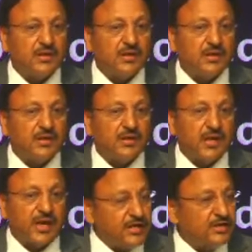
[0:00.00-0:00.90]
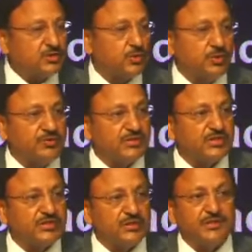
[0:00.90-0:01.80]
in any school which is
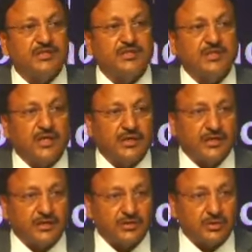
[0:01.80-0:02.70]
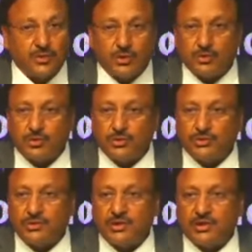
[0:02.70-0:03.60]
a CBSE related school
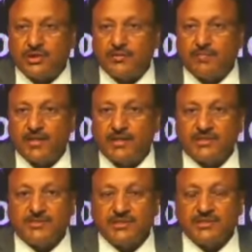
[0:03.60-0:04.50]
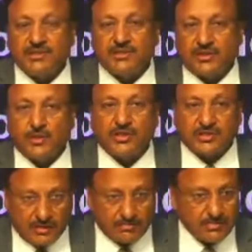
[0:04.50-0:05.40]
whose CBSE schedule
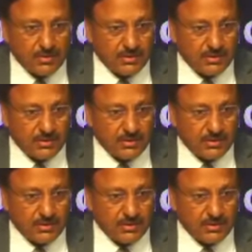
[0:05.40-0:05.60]
has come.